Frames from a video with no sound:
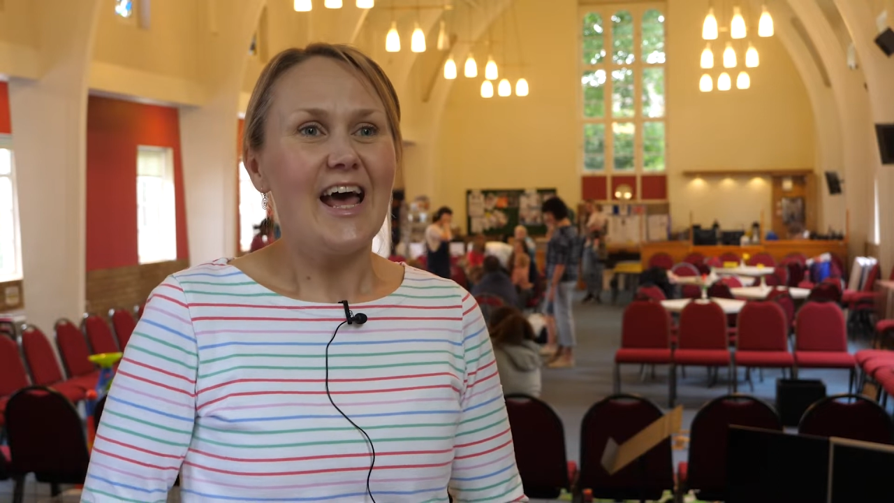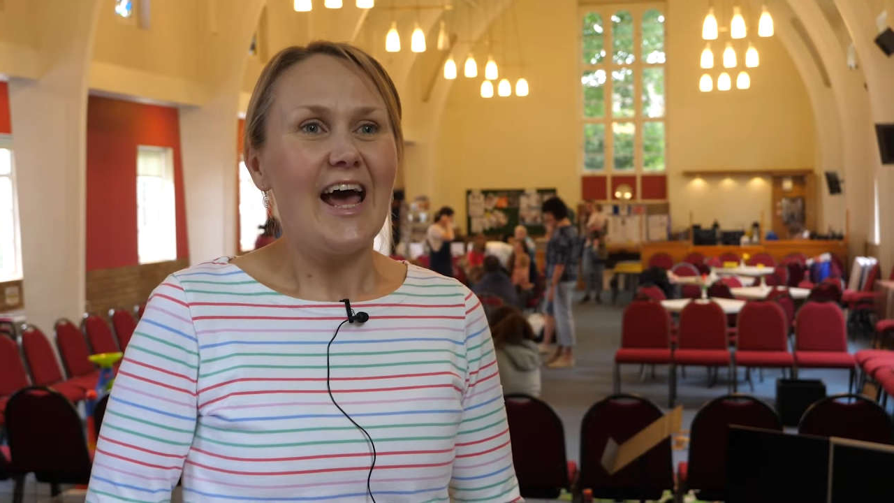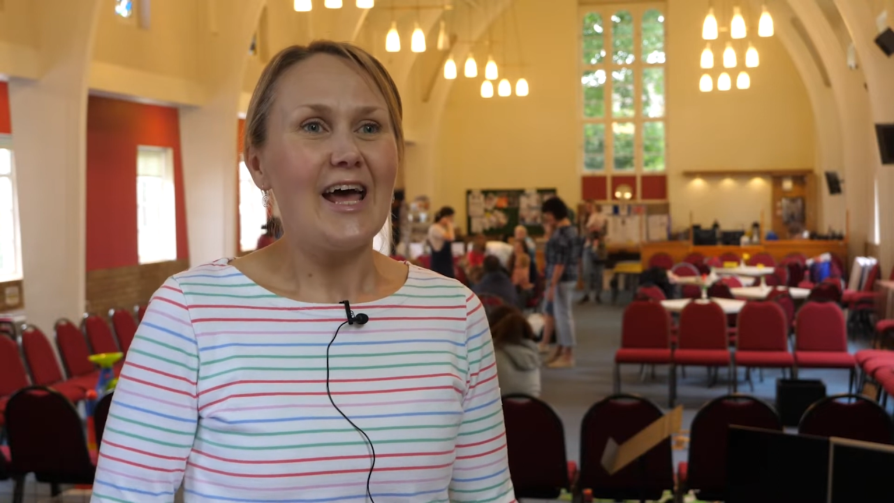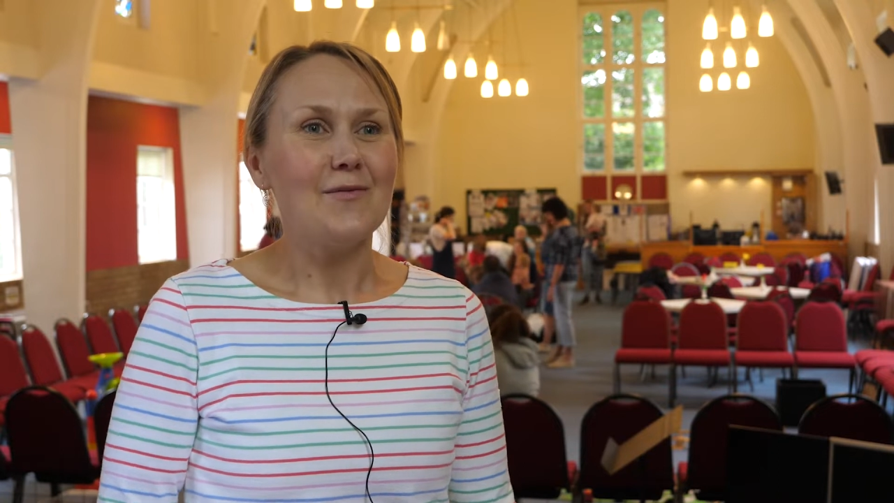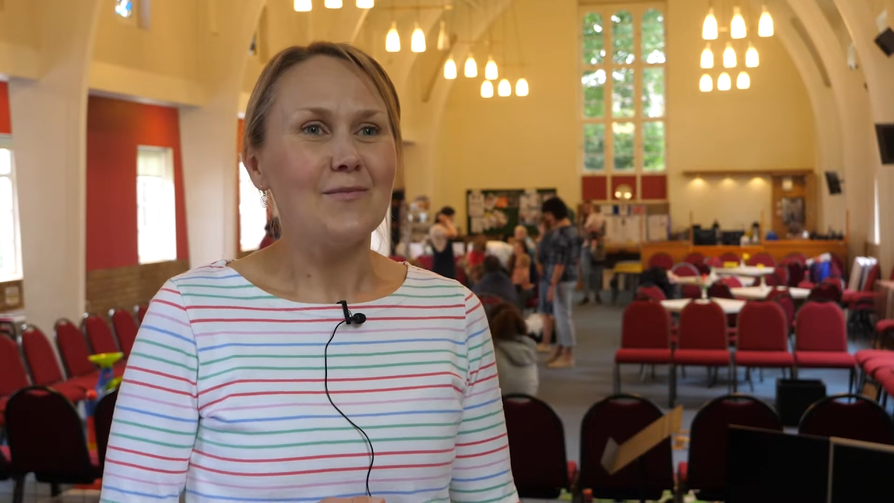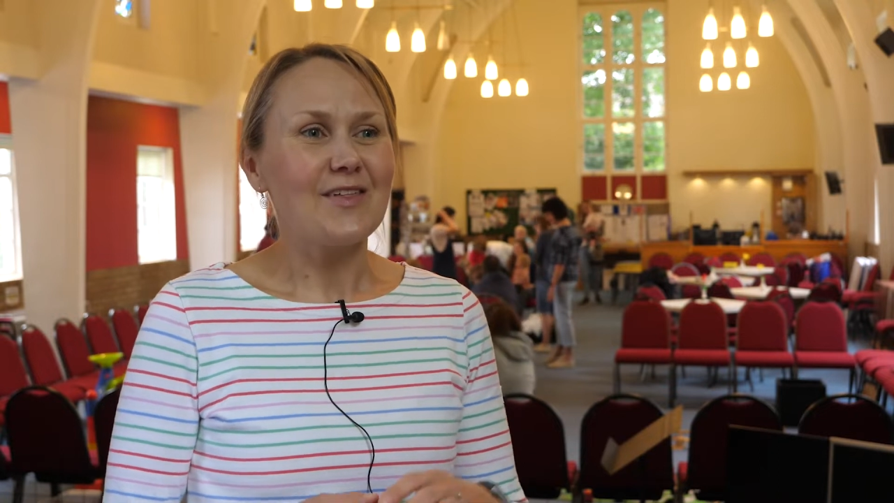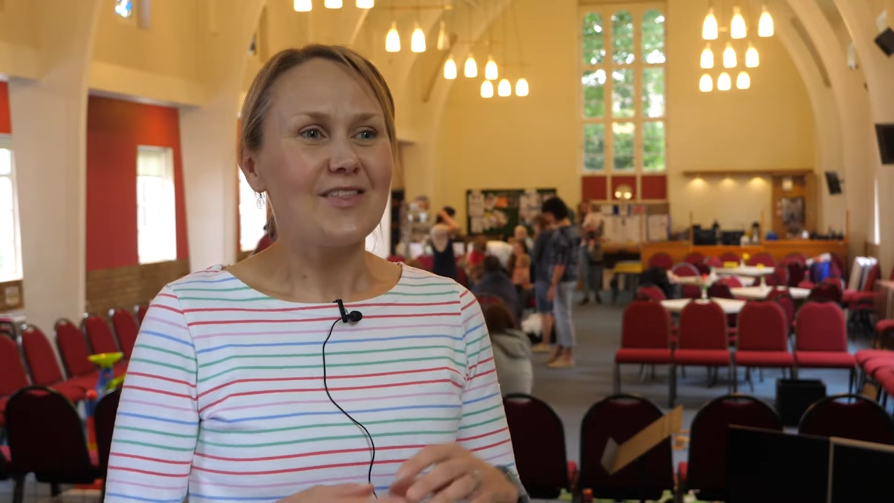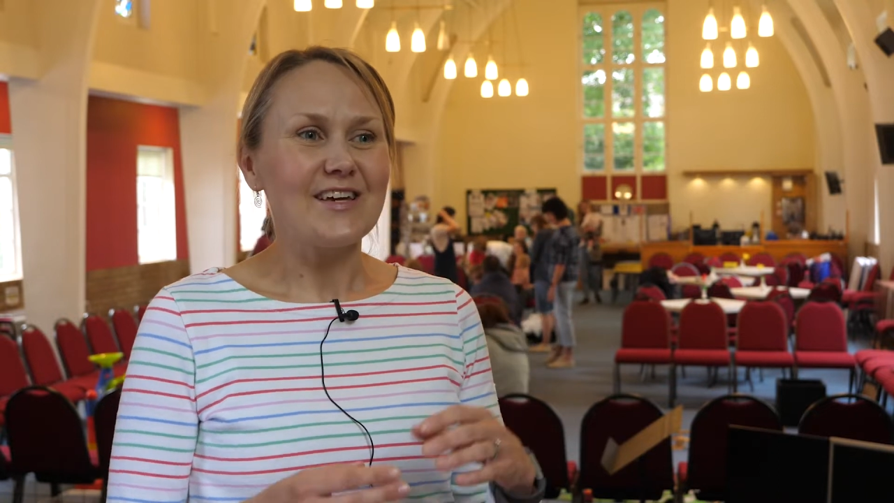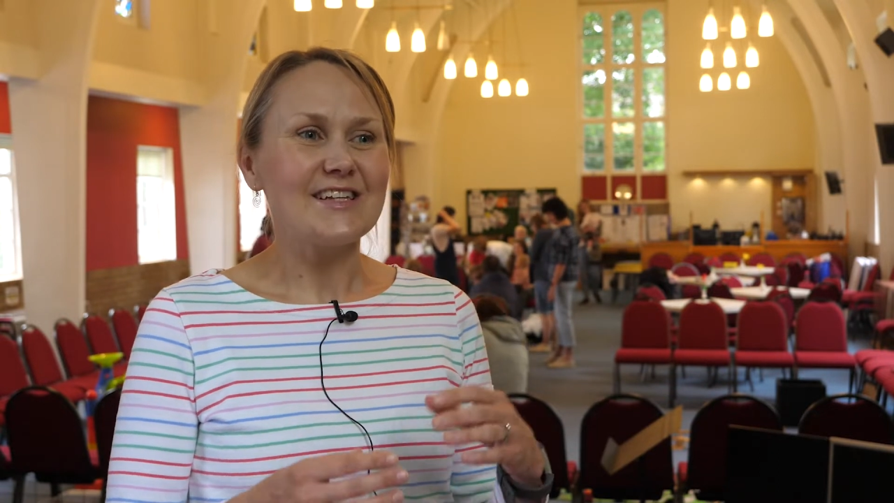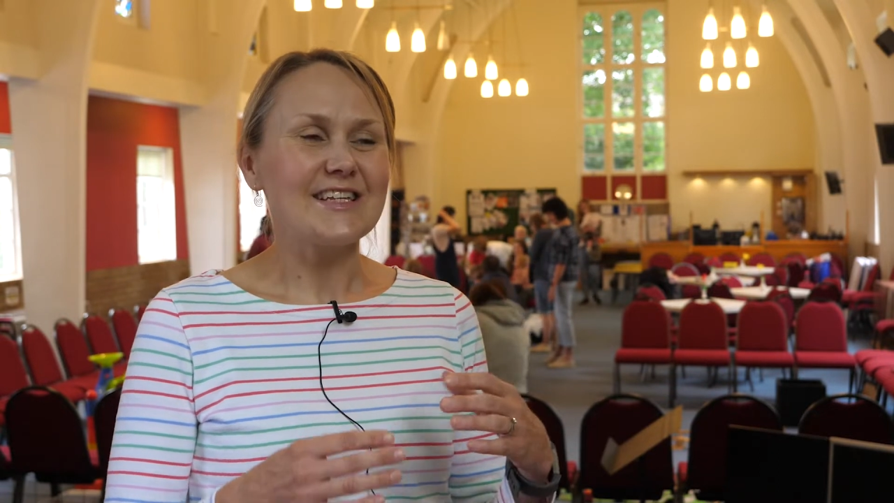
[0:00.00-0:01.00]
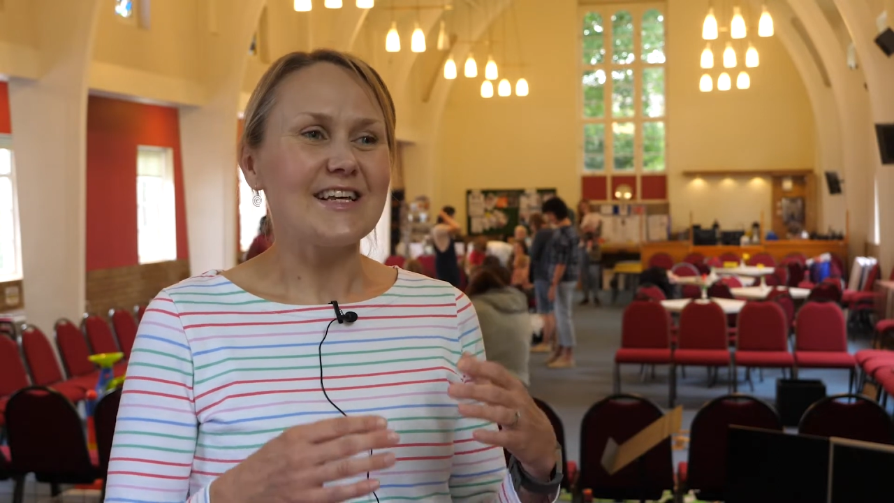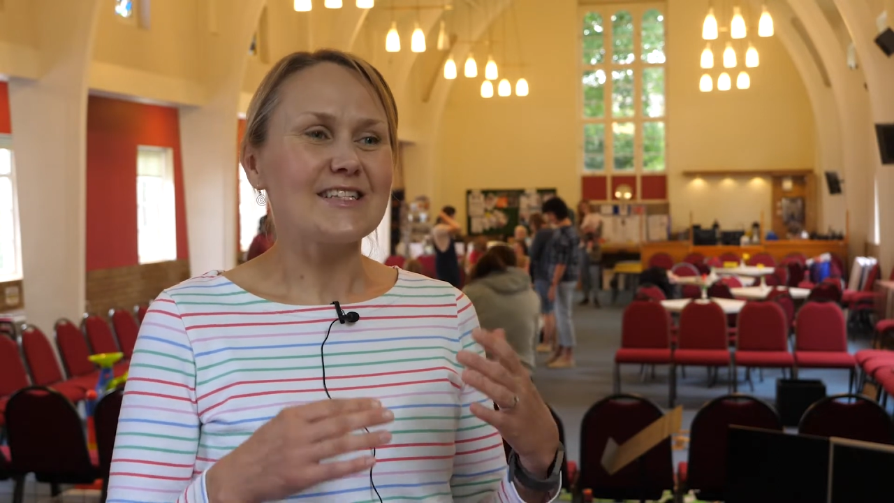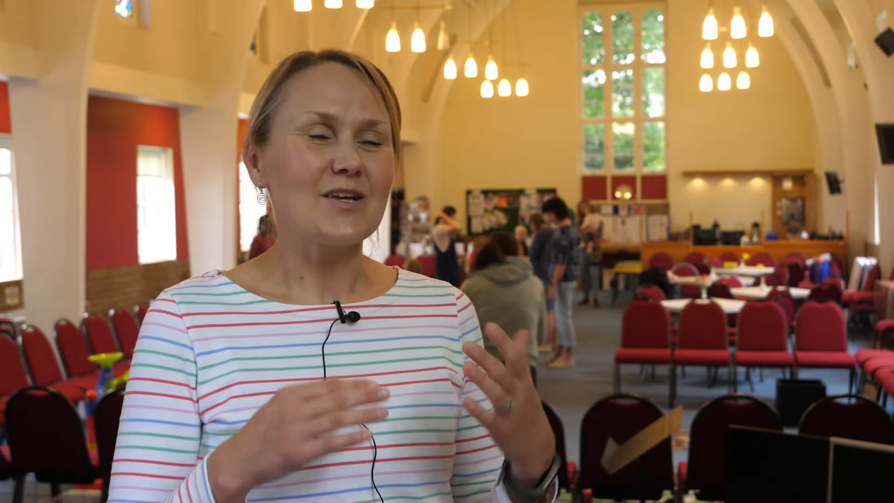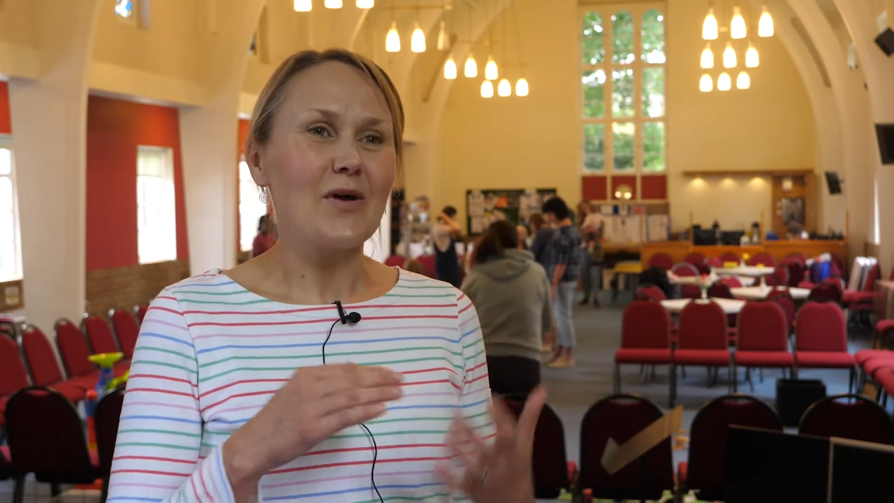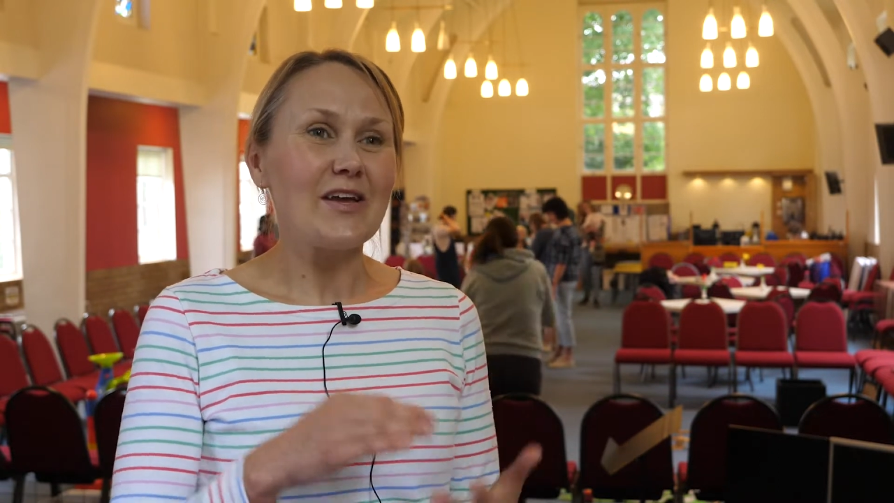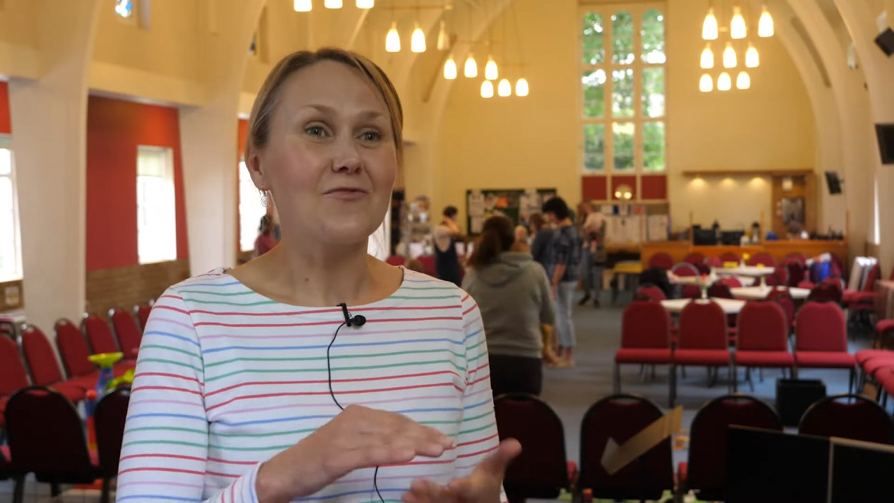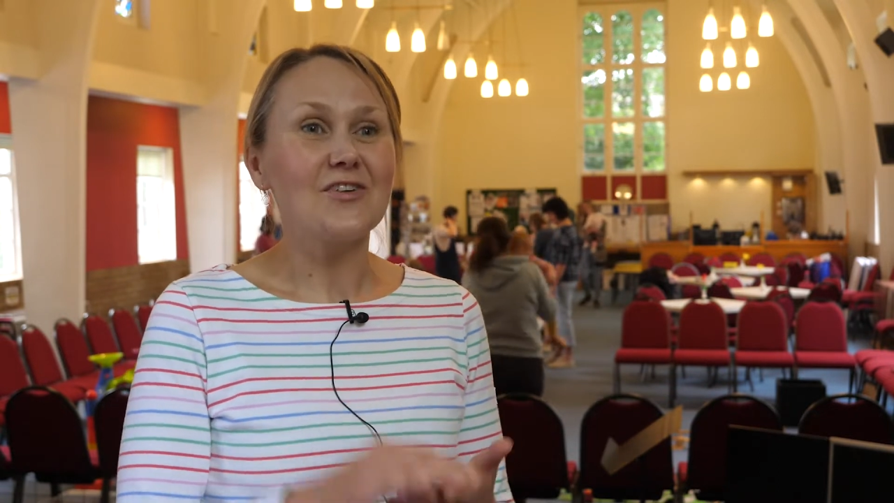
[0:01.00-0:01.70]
that it's a way of